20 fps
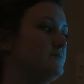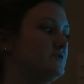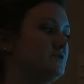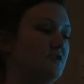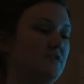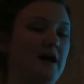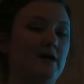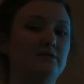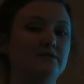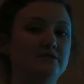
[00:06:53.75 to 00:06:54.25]

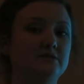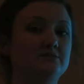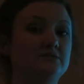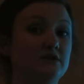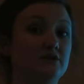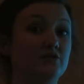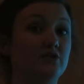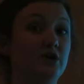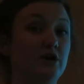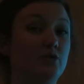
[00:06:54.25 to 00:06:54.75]
So that was
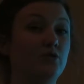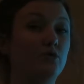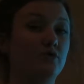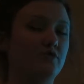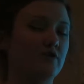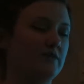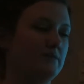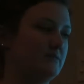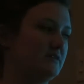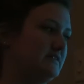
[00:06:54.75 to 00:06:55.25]
something really cool
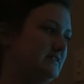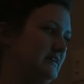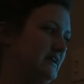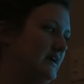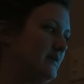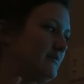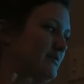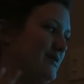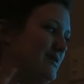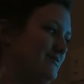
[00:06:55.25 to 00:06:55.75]
for them to
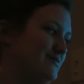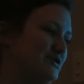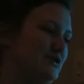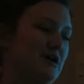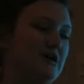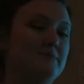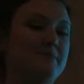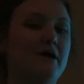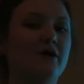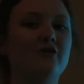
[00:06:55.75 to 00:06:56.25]
see, and we were able to
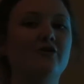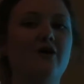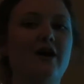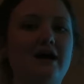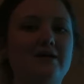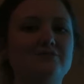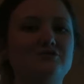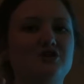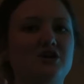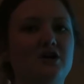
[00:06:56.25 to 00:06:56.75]
talk about
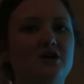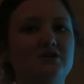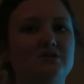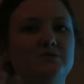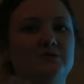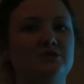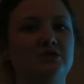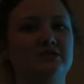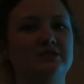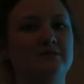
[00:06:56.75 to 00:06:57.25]
crime
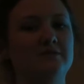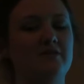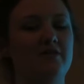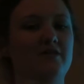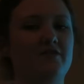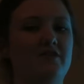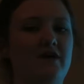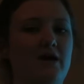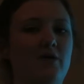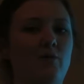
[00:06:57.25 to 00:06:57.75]
shows, which is something
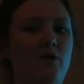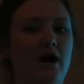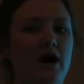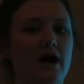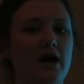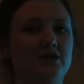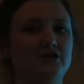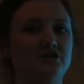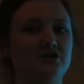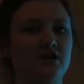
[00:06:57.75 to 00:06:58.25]
that they
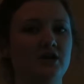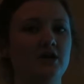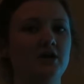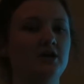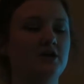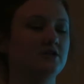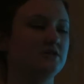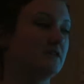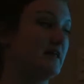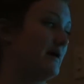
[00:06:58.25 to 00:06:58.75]
watch.
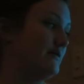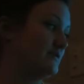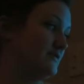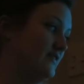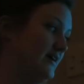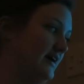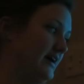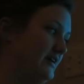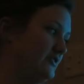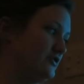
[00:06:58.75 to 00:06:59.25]
So that was
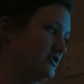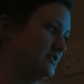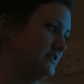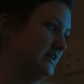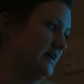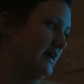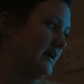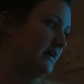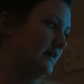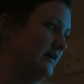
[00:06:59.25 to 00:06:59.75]
very
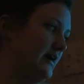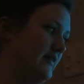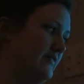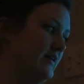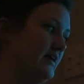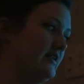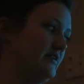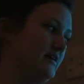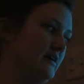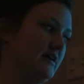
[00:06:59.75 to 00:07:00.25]
interesting.
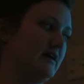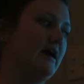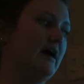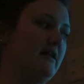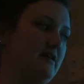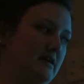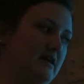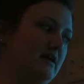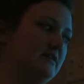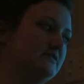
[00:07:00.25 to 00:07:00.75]
And then
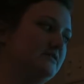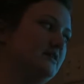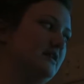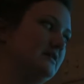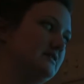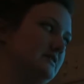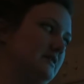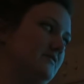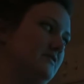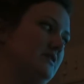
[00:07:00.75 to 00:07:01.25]
again, hands-on
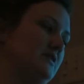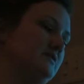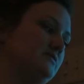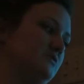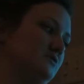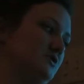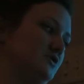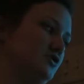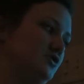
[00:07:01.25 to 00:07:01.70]
activities was